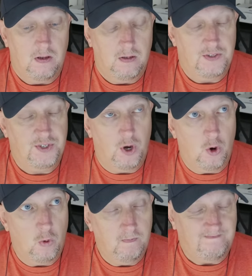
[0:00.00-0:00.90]

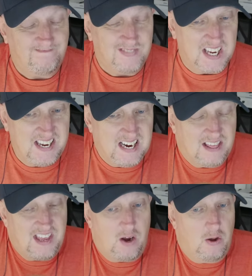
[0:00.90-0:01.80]
So again, I
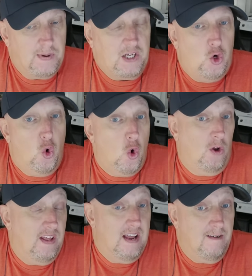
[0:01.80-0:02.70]
think it would have been
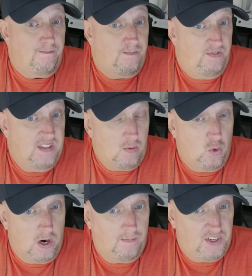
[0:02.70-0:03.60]
cool if they
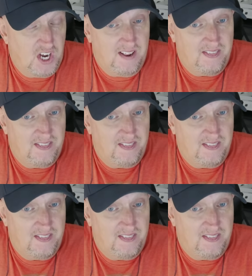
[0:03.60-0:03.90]
would have done